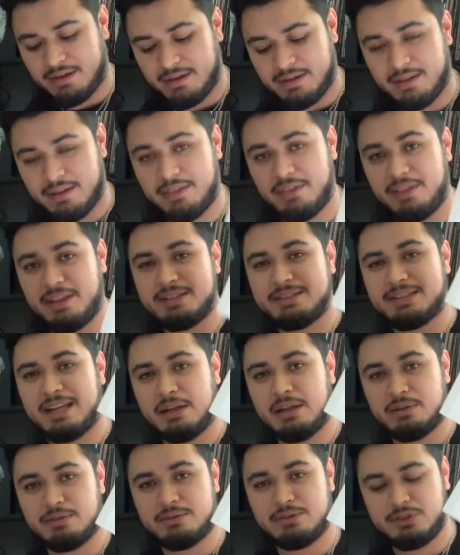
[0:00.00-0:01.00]
this
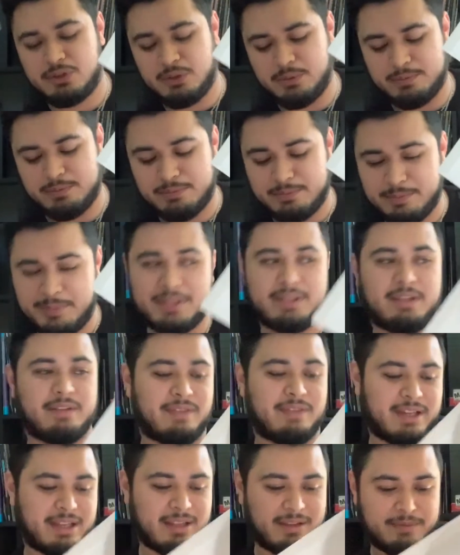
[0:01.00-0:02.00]
out to put the
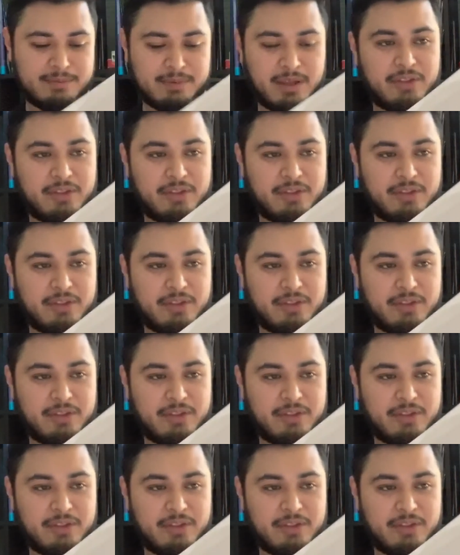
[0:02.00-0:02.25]
fucking other